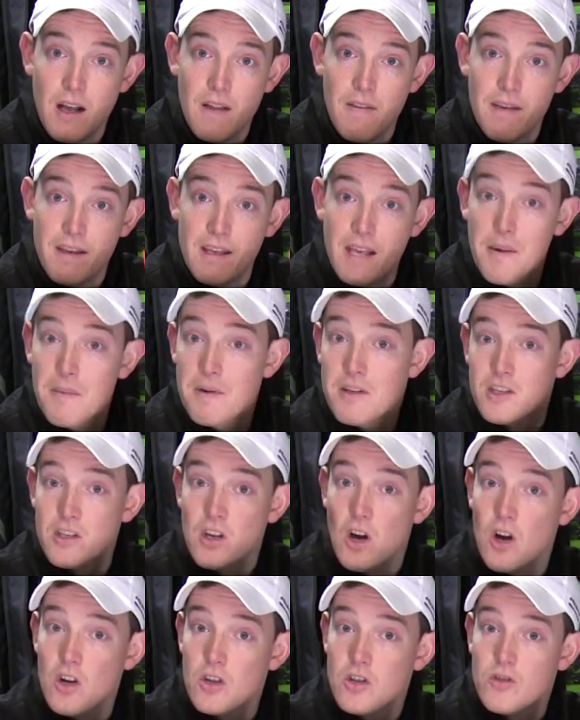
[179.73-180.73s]
They come in
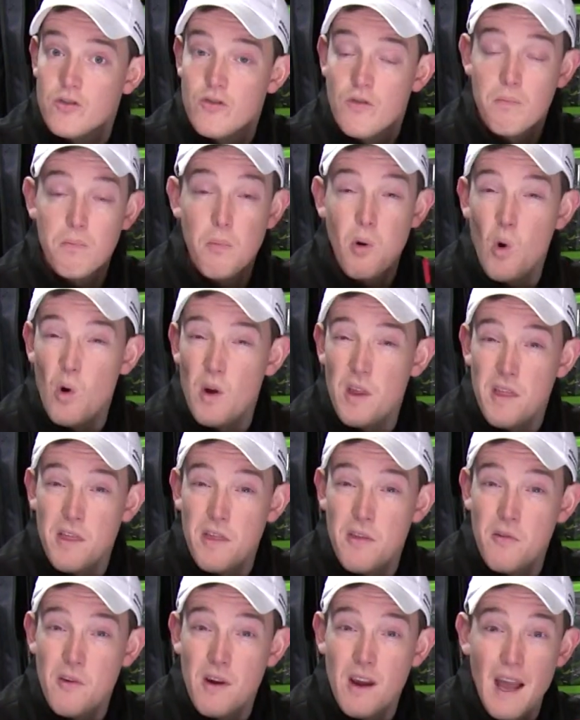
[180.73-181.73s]
sizes from
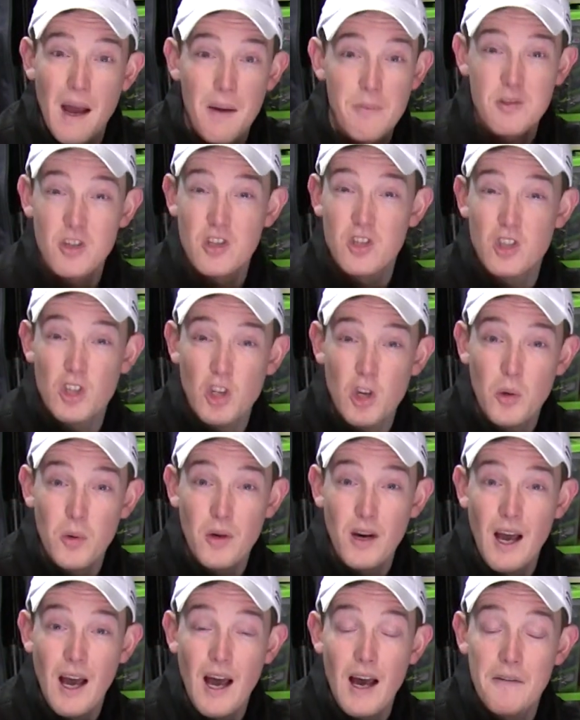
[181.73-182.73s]
0.3 up to
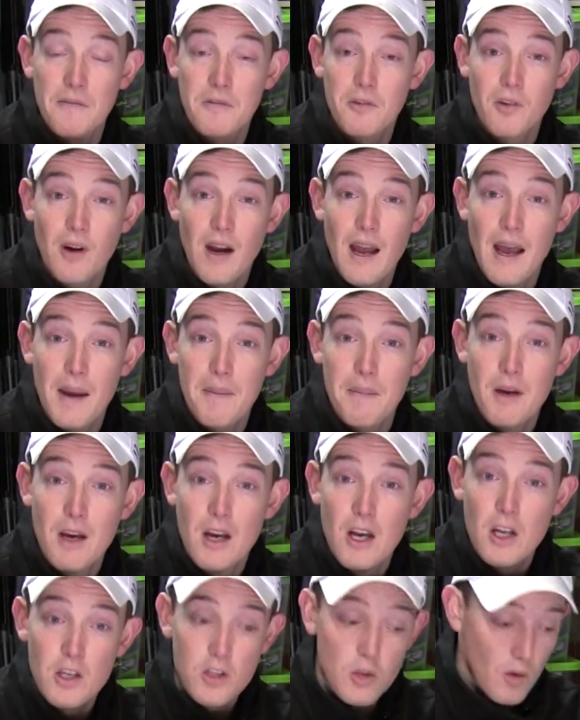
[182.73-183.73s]
2.5 gram.
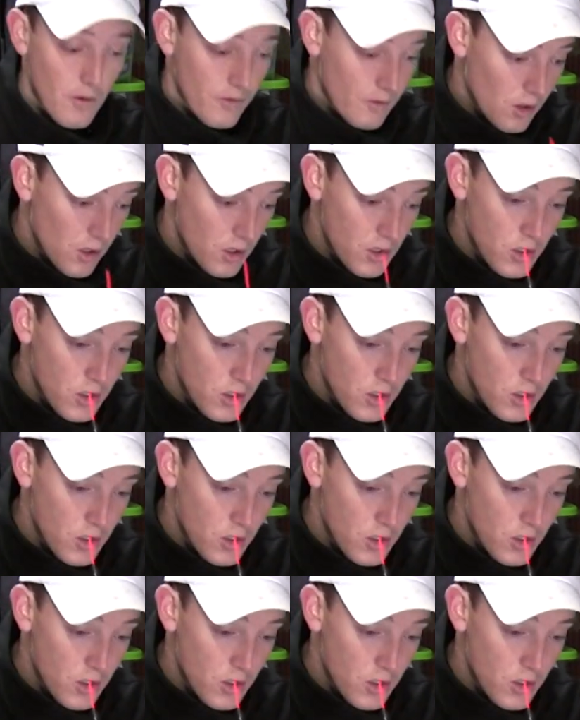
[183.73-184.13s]
So I've got a